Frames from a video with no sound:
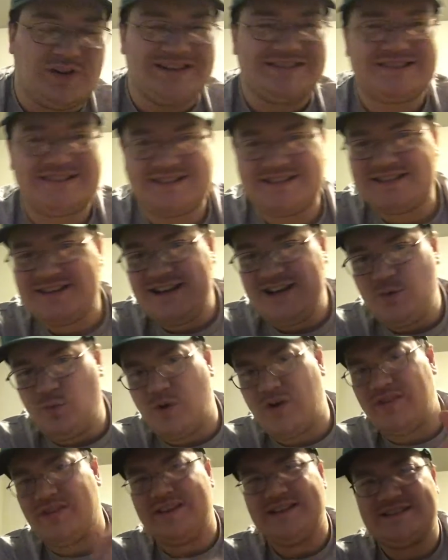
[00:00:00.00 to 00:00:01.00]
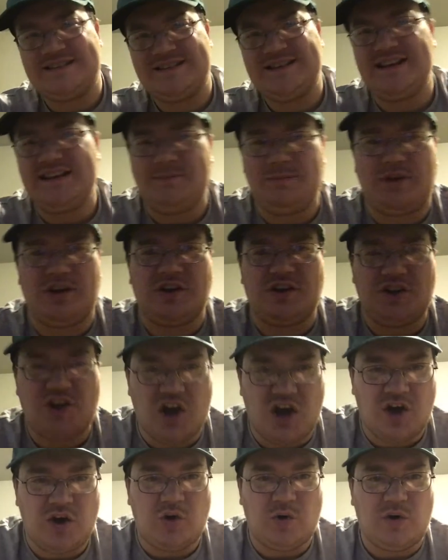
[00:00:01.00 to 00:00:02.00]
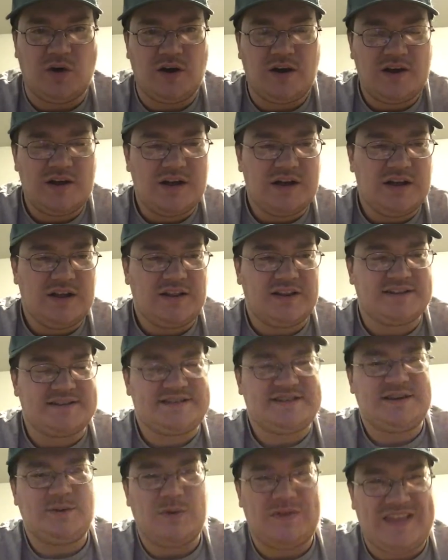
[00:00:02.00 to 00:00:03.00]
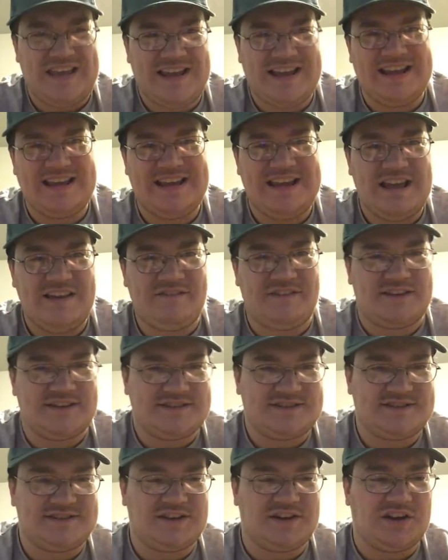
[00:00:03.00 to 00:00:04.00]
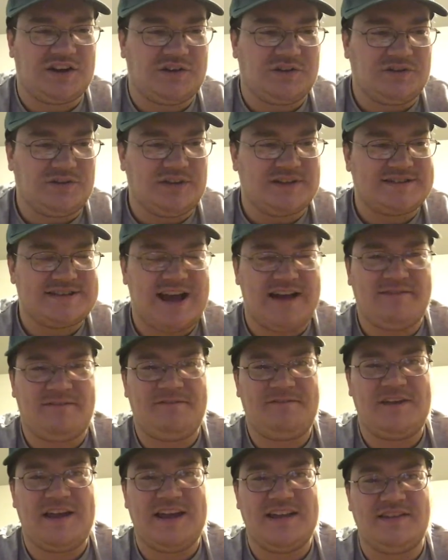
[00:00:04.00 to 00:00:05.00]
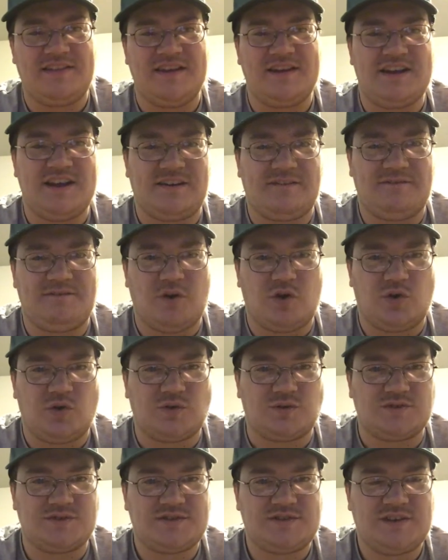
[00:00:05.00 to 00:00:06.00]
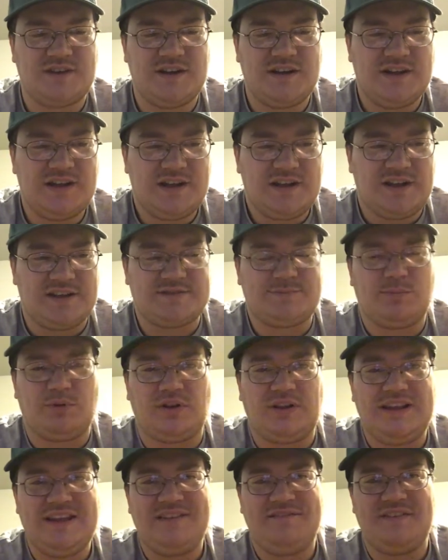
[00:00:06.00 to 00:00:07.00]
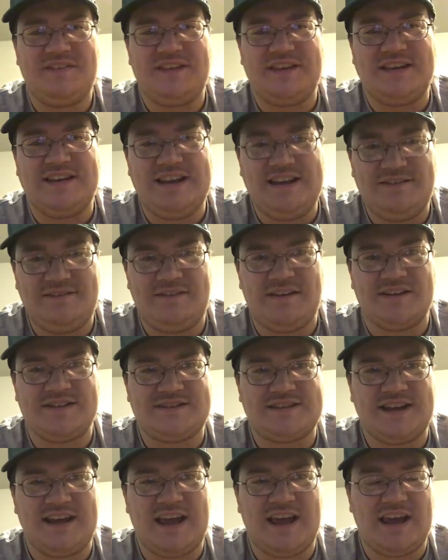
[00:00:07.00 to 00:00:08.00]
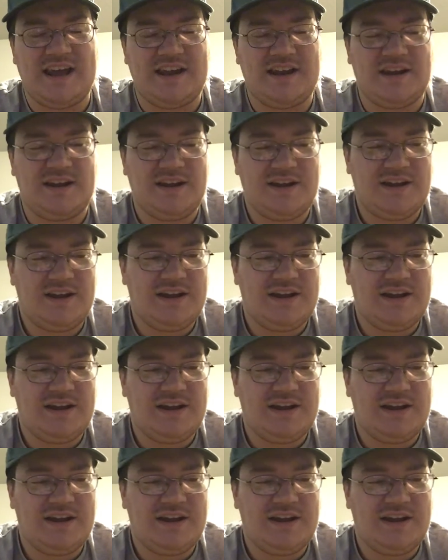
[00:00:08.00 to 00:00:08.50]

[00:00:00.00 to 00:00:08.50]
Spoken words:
Let's see where this team can go. Let's see what they can give us, you know. Let's have faith in Nick Foles. Let's believe in the defense again.